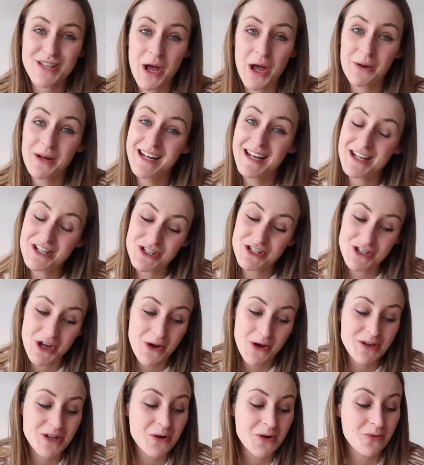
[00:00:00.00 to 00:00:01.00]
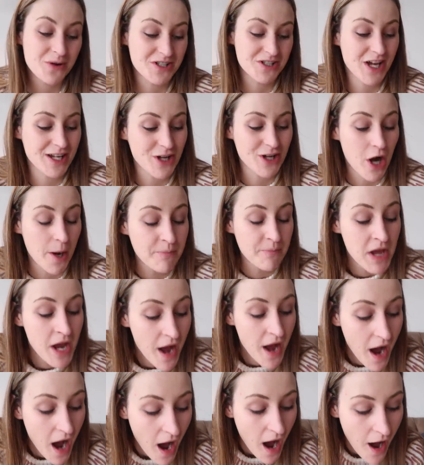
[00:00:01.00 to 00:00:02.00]
so let's show you what I got.
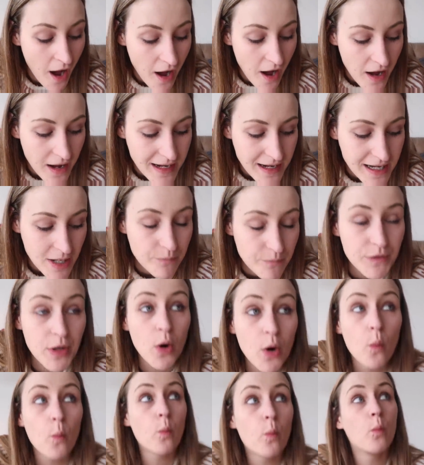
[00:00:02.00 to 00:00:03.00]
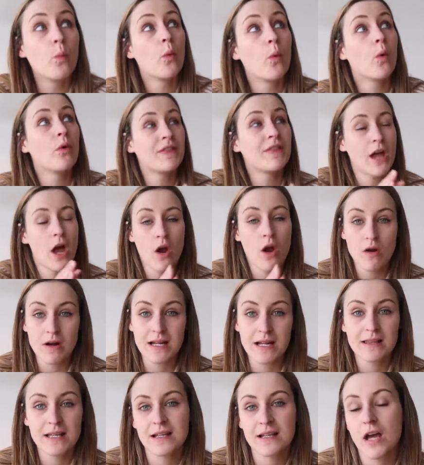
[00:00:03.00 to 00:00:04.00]
I, the
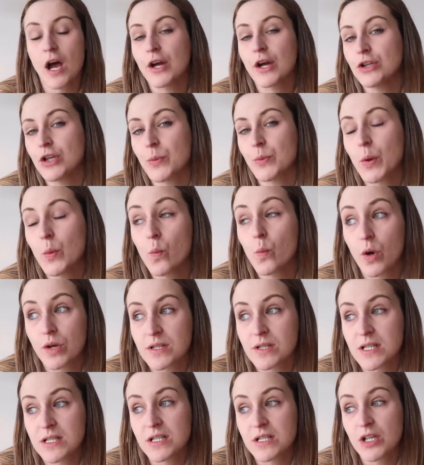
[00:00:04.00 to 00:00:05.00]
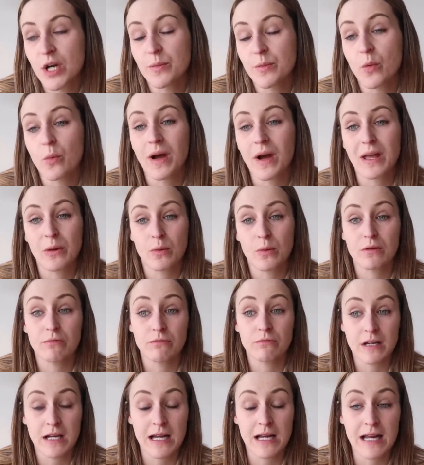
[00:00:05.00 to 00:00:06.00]
only thing that I knew I wanted to come away with
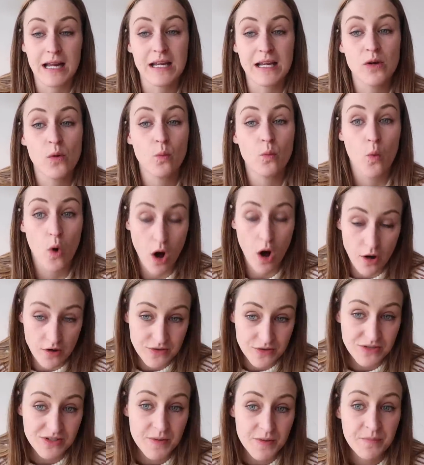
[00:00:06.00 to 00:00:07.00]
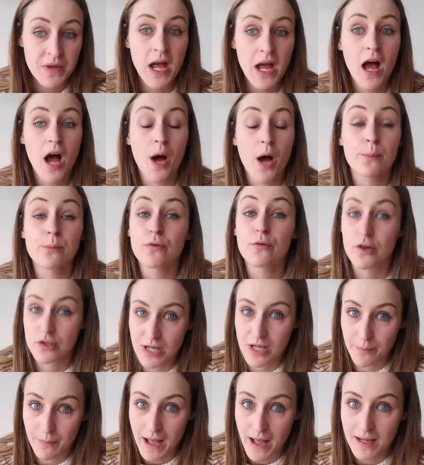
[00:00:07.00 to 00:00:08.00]
really was a
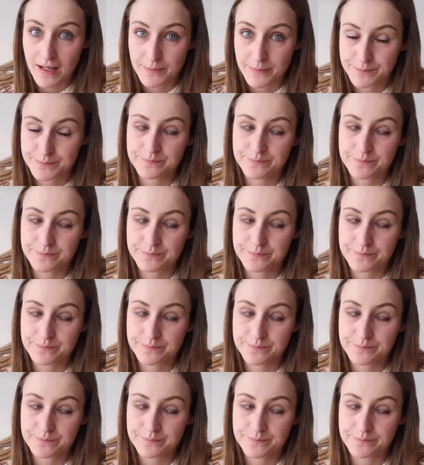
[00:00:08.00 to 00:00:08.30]
project bag.